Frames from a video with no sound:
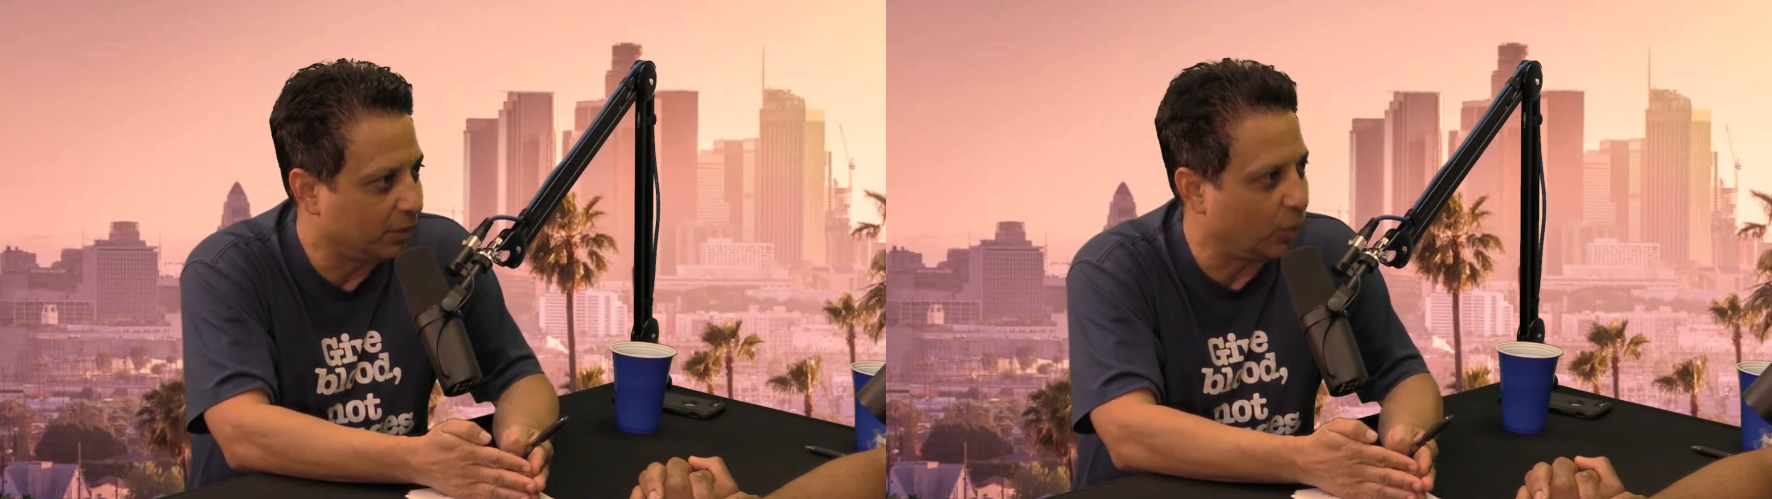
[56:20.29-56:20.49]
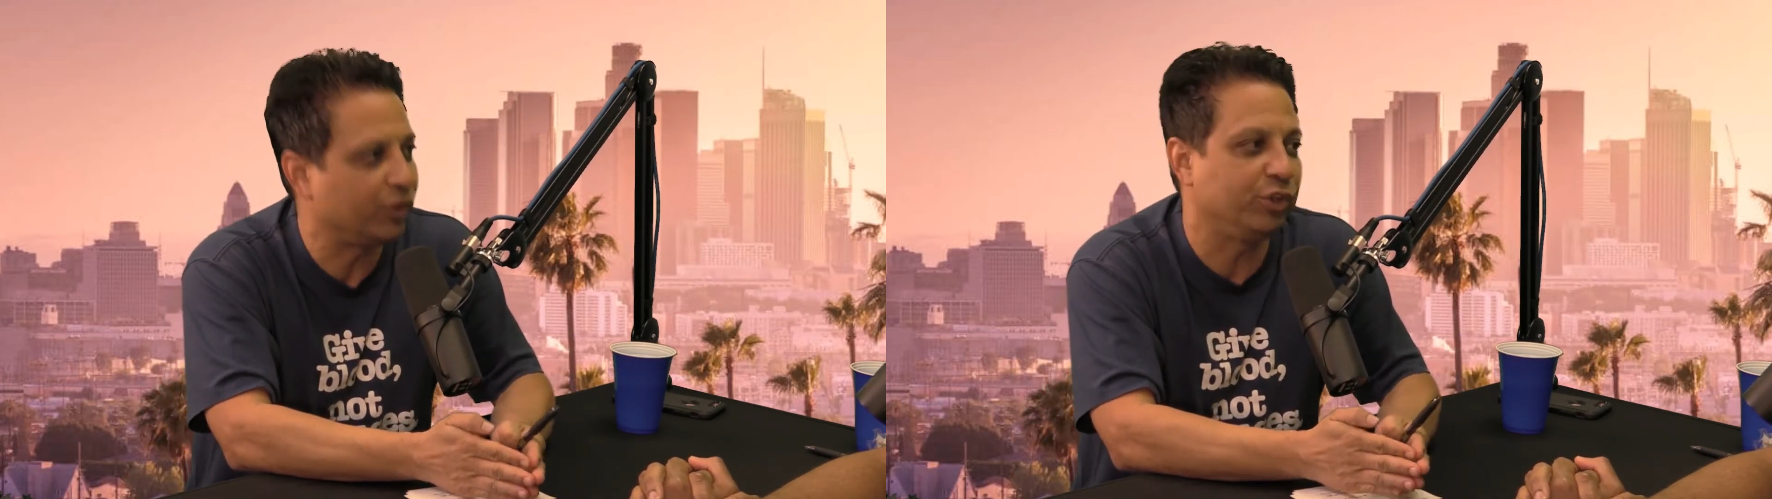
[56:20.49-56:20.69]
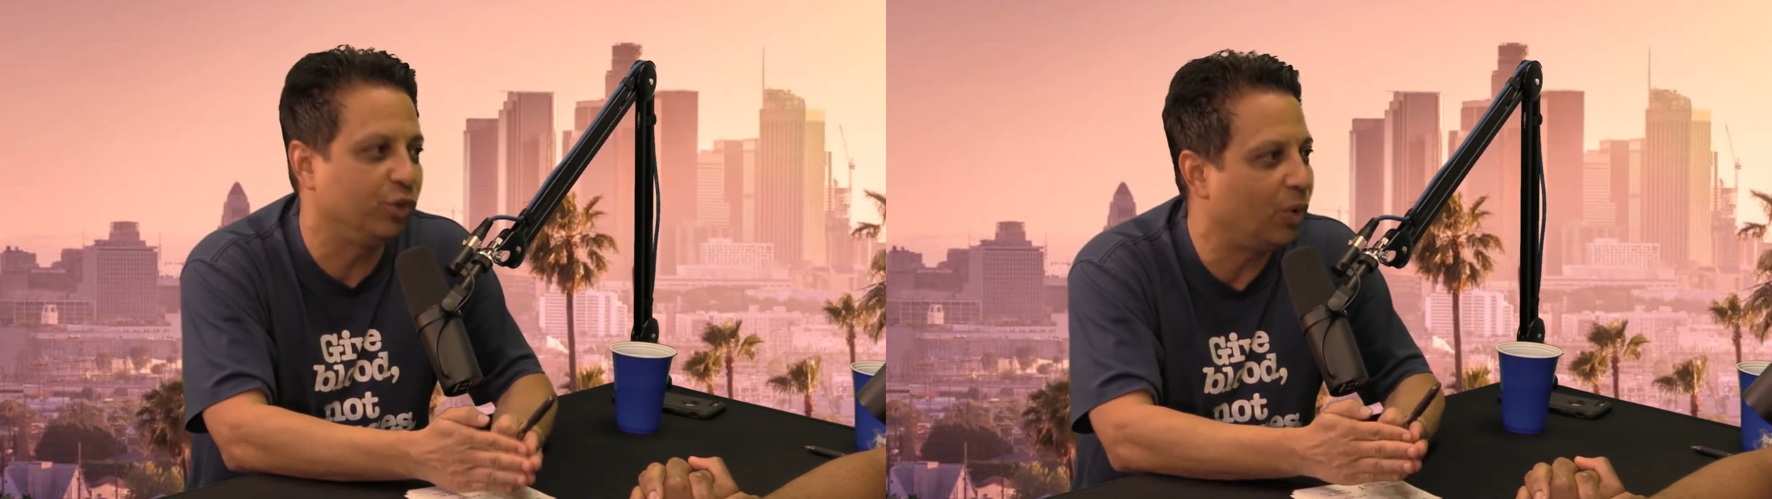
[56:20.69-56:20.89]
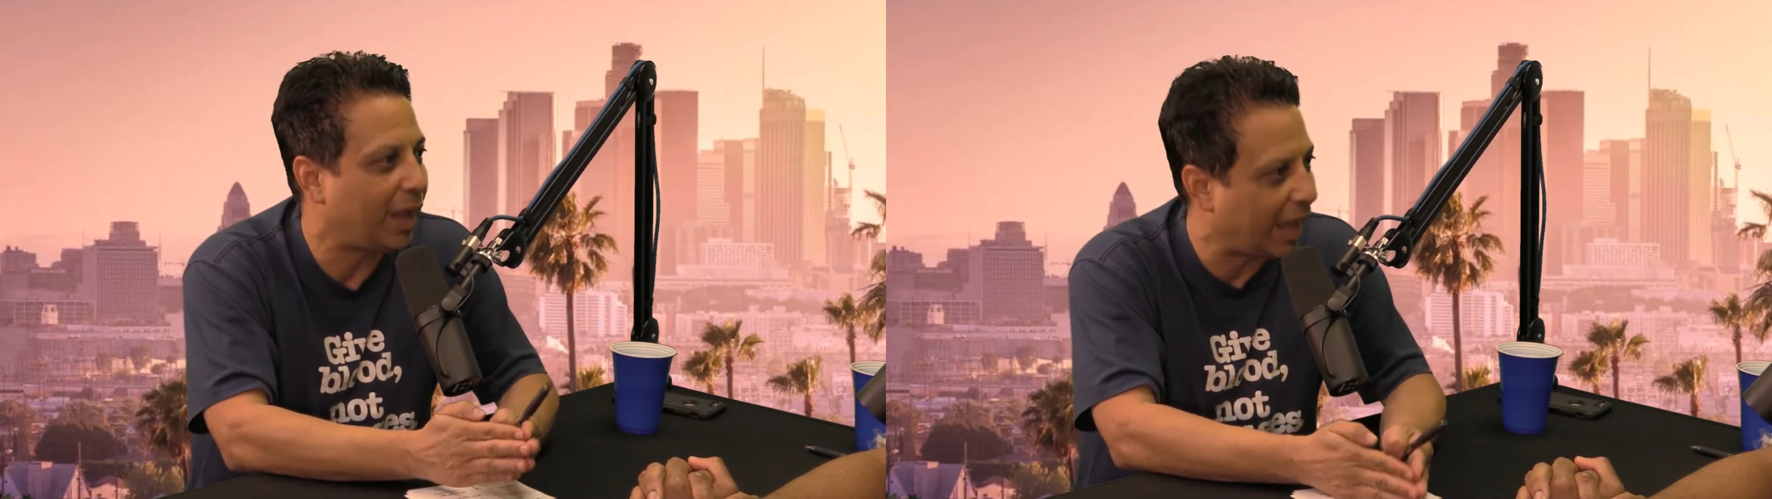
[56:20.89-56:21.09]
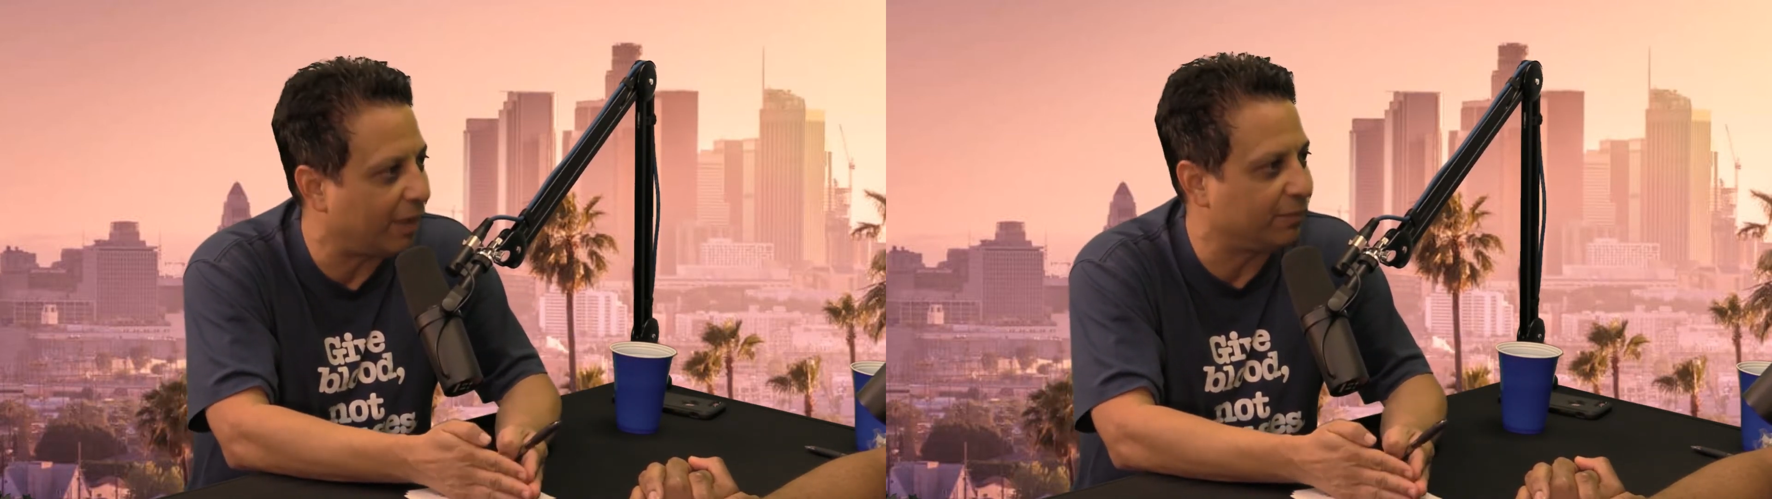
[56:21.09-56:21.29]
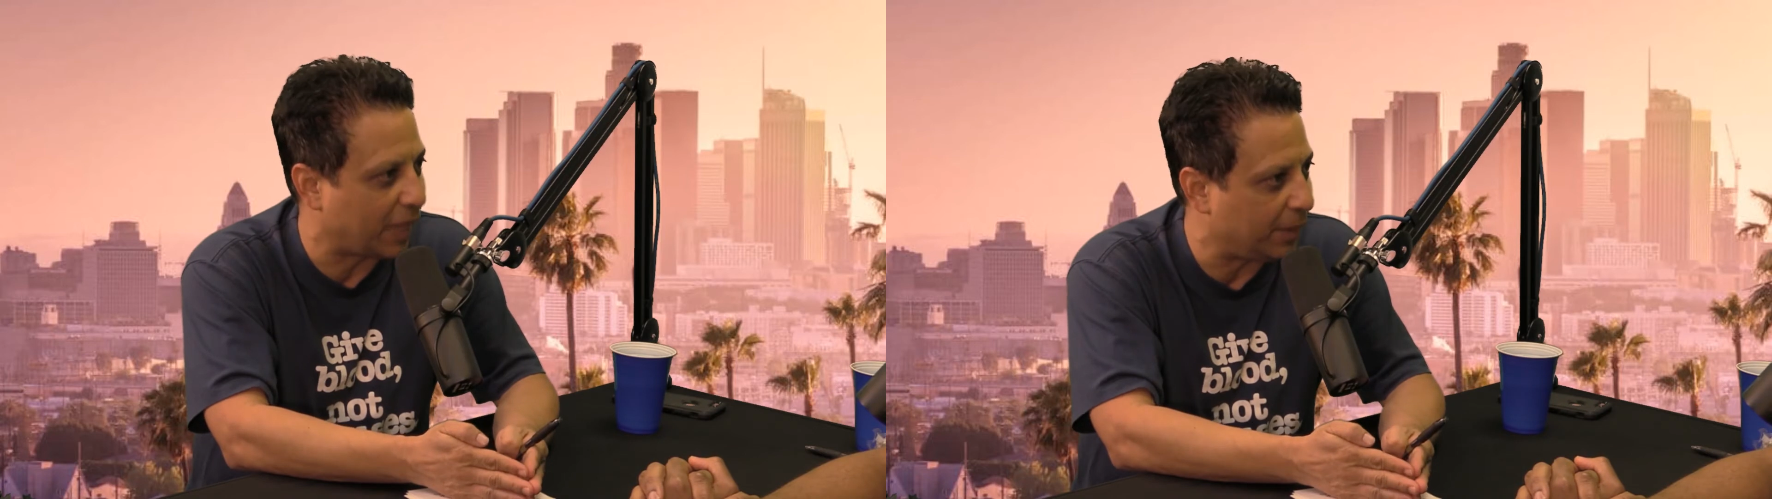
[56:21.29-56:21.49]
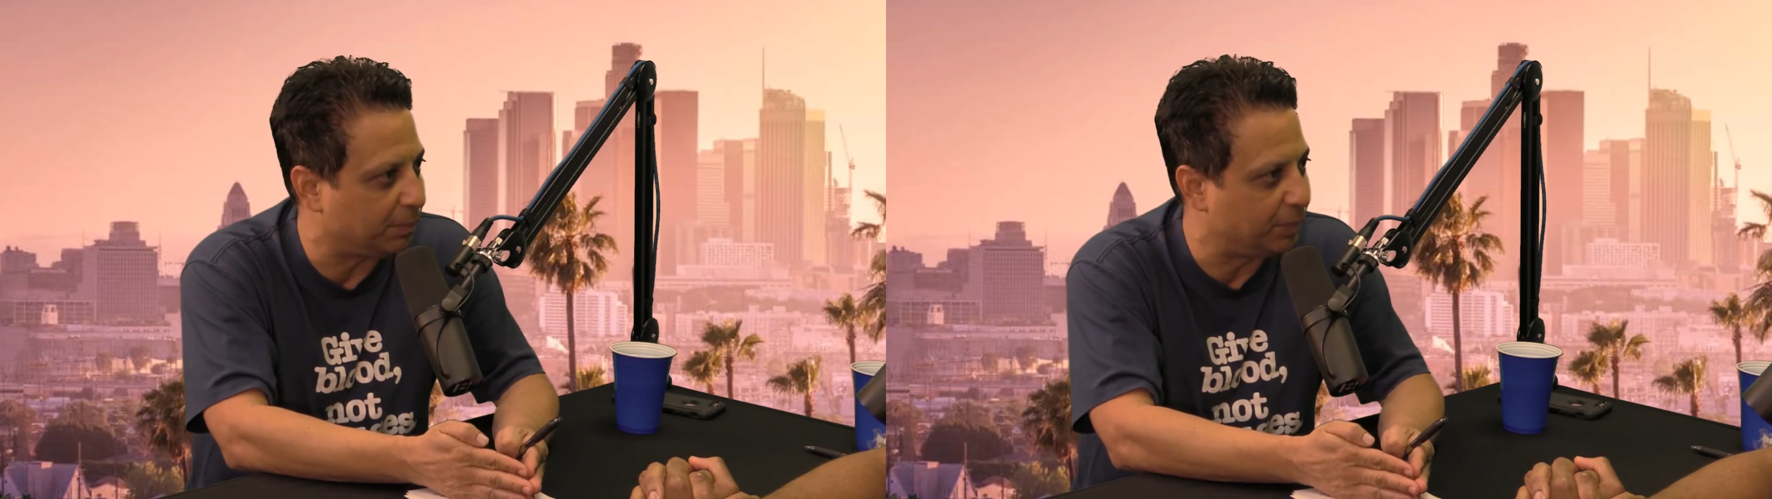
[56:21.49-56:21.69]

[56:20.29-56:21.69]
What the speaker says: whether you have that